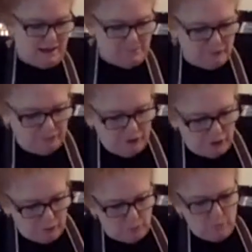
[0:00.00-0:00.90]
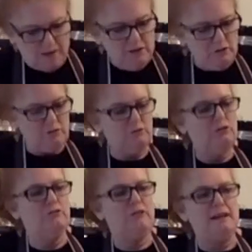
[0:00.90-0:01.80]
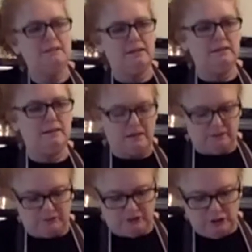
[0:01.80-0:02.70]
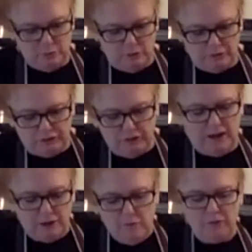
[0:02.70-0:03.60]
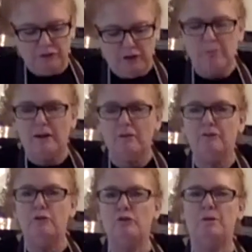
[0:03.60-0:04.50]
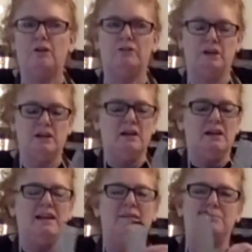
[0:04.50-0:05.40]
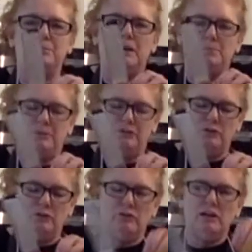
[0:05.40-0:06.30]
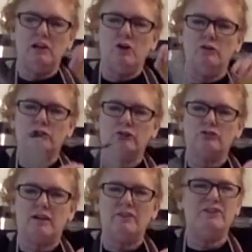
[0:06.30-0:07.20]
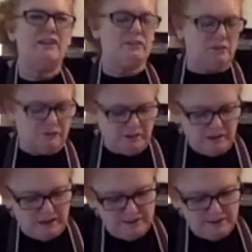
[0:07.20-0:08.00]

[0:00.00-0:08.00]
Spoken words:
So when you're grating this, I don't want to go back and forth because it produces really long strands, and that's not very nice.